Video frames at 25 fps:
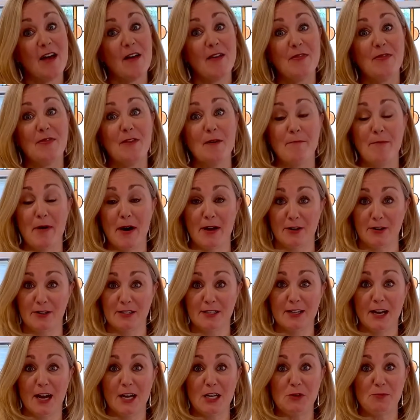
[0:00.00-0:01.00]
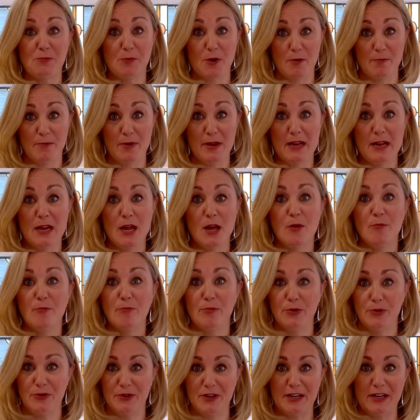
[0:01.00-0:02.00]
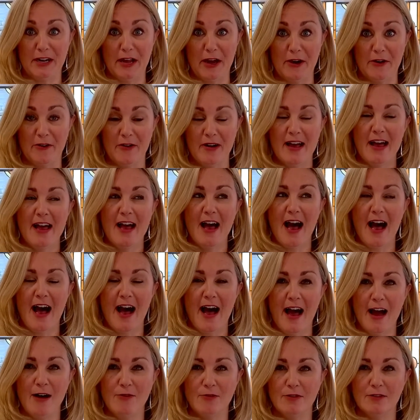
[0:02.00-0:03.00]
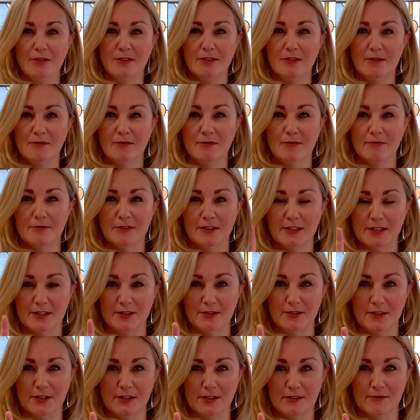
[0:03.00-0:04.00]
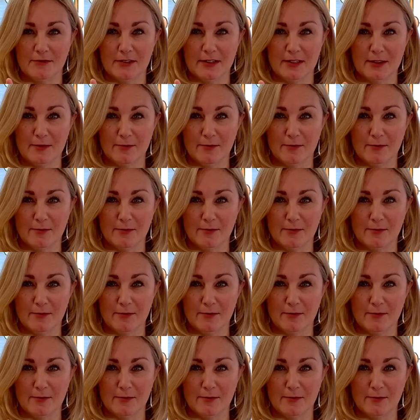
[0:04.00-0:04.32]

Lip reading: the Butterscotch Bourbon Budino. I will research the reason